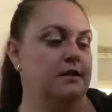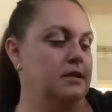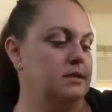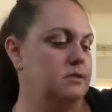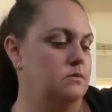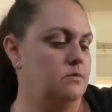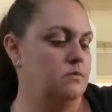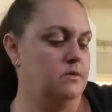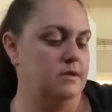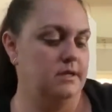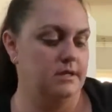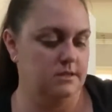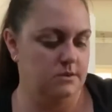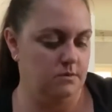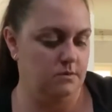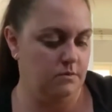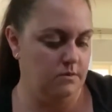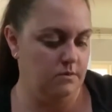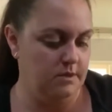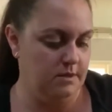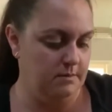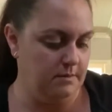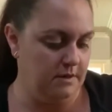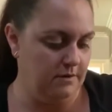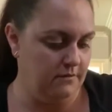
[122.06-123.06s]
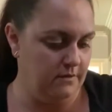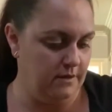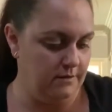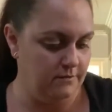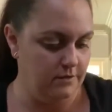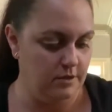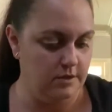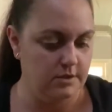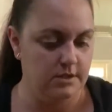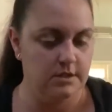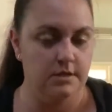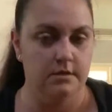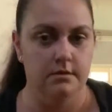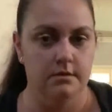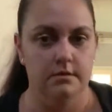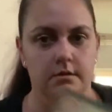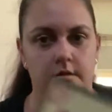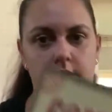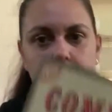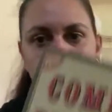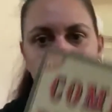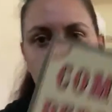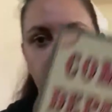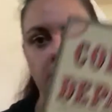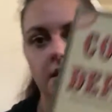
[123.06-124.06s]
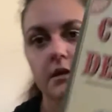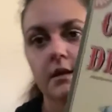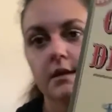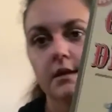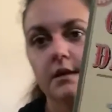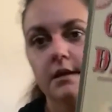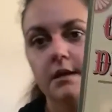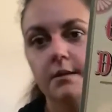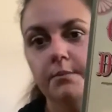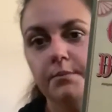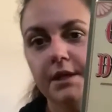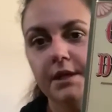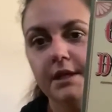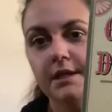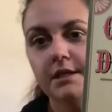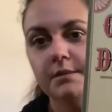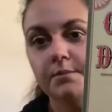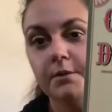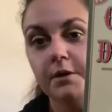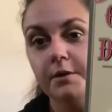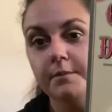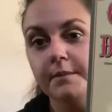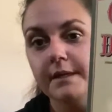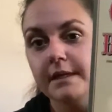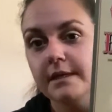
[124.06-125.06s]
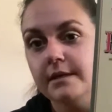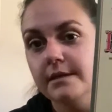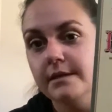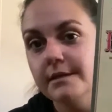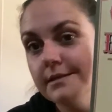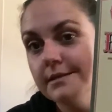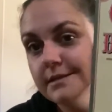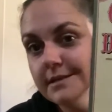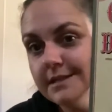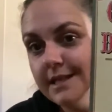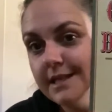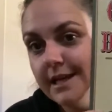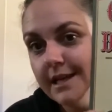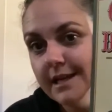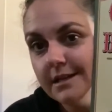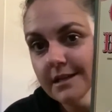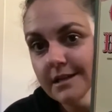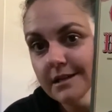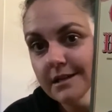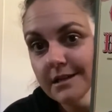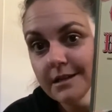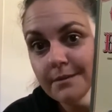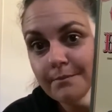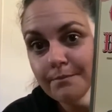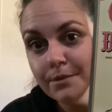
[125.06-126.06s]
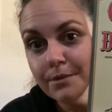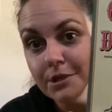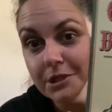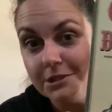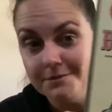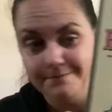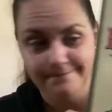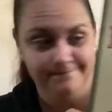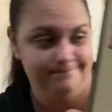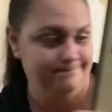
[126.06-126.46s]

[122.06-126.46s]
This one is one of my favorites. Complete department, take a number.